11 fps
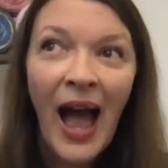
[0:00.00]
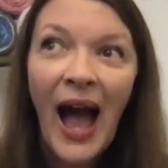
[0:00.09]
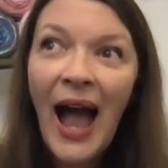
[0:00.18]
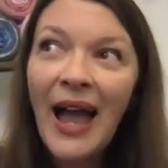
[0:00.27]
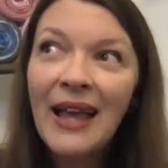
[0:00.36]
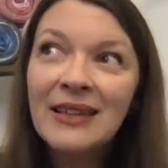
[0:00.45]

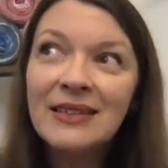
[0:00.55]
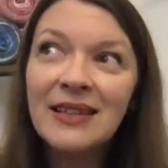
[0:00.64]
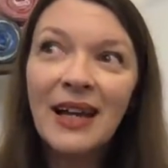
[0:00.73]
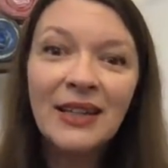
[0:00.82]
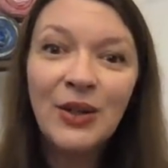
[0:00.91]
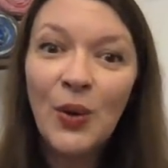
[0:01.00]
And,
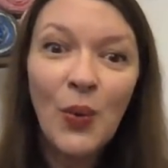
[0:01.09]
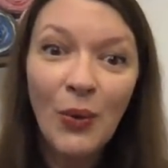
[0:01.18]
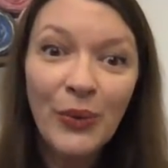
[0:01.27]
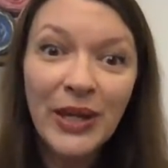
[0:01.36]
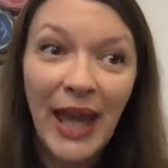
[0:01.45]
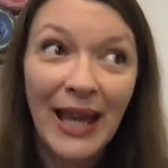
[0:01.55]
one
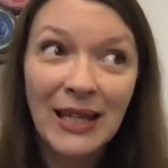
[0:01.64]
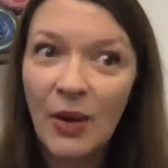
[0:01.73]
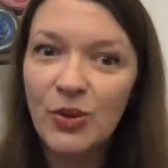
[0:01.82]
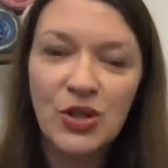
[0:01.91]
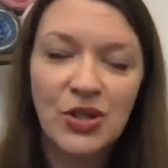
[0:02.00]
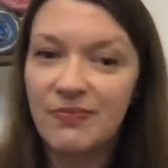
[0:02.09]
weekend I
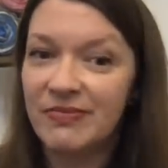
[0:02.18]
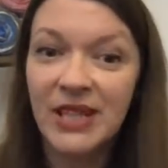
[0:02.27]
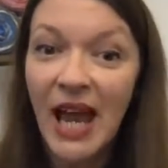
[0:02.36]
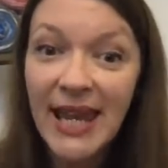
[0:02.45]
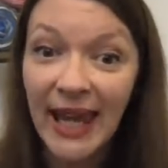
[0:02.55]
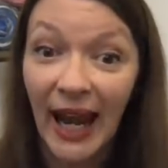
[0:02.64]
would just
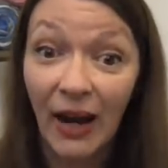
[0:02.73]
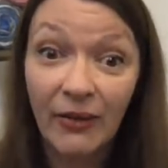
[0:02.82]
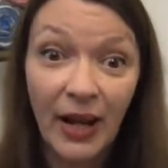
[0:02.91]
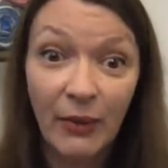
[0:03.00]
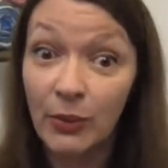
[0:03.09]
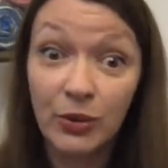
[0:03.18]
take Karen
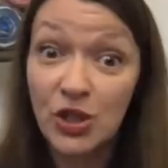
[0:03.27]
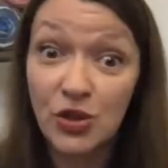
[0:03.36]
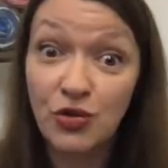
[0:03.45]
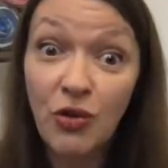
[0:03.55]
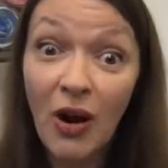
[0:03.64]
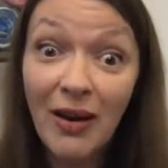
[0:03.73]
and just
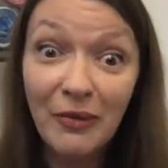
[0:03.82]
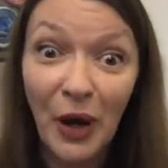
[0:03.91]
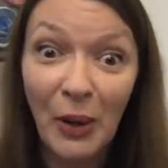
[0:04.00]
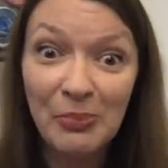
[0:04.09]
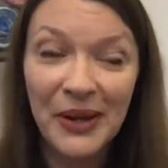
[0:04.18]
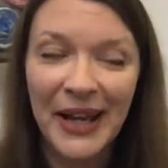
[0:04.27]
drive
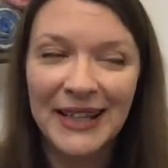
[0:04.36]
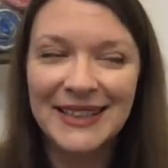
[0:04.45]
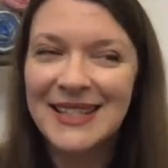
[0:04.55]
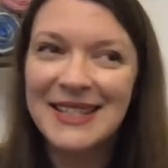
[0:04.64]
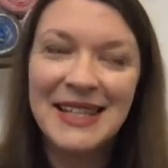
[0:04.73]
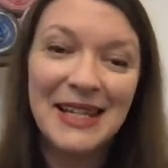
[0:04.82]
up and
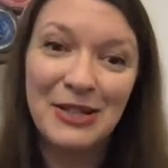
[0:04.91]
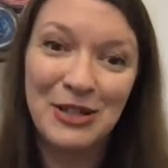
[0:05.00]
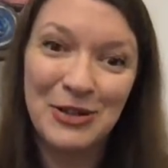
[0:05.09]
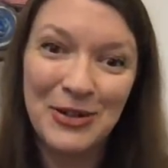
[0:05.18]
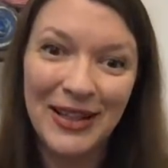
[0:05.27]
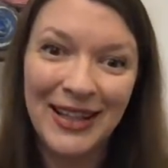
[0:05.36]
see
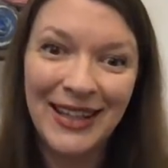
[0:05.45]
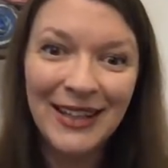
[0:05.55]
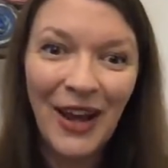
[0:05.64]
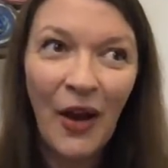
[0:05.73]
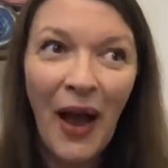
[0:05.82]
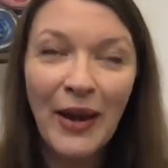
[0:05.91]
Julie,
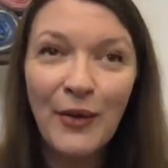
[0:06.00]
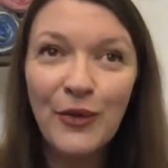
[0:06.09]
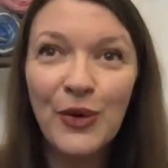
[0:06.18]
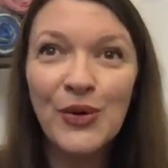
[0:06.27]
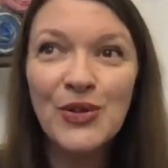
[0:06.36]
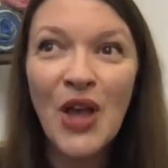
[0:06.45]
and of
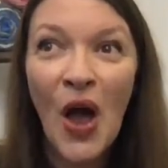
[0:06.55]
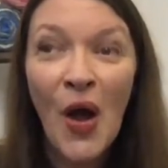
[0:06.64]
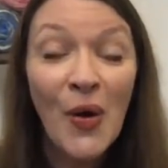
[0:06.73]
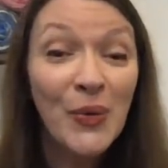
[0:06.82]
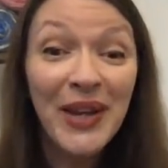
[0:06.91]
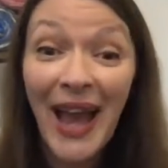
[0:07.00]
course,
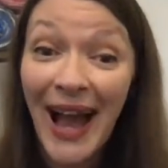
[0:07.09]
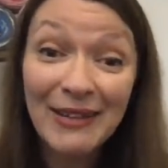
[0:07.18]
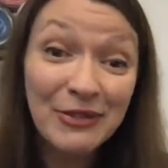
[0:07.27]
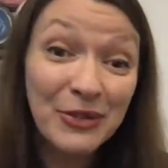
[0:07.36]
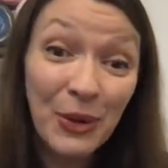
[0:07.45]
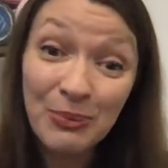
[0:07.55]
we have
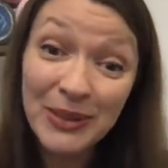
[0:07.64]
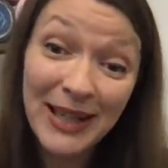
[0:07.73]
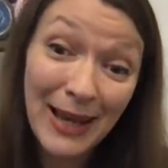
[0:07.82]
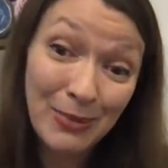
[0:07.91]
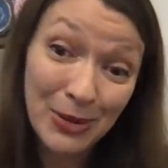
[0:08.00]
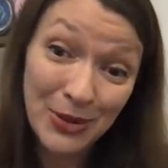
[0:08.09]
not been
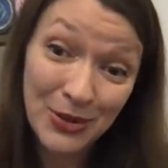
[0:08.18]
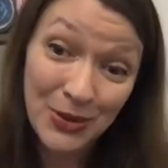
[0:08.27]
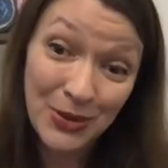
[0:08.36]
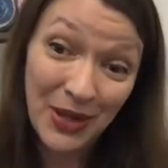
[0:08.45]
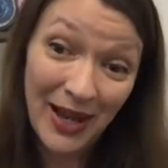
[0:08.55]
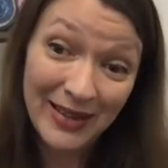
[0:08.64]
able to do
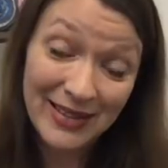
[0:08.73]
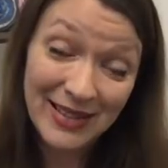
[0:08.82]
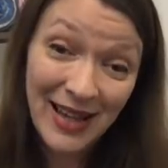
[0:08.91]
that.